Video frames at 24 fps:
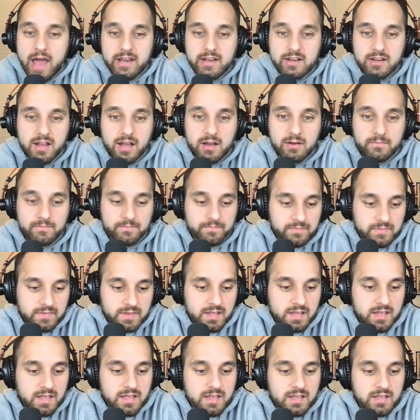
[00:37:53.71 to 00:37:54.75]
Oh, I didn't know.
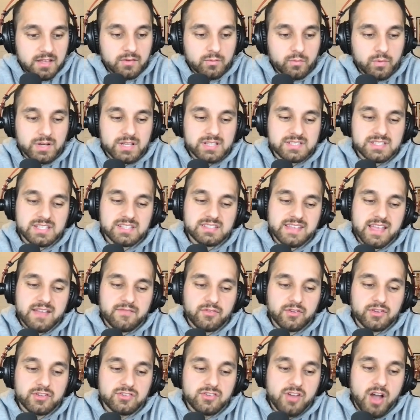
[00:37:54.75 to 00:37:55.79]
What does it
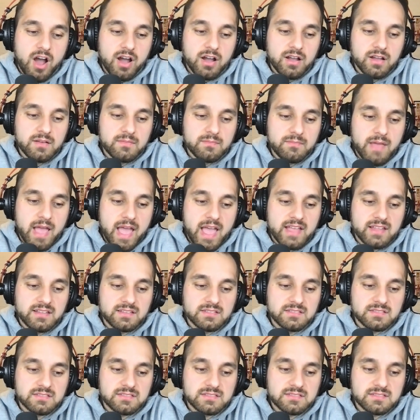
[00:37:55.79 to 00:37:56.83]
stand for? Young
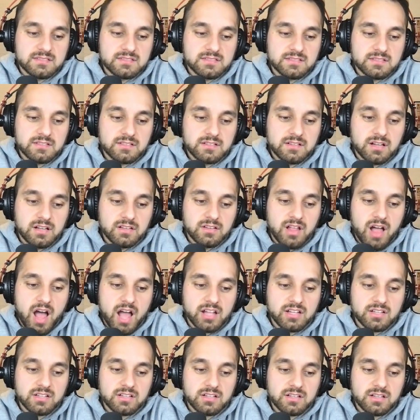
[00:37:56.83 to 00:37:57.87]
Men's
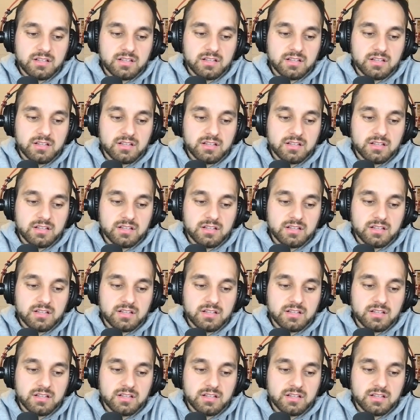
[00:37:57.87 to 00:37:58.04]
Collegiate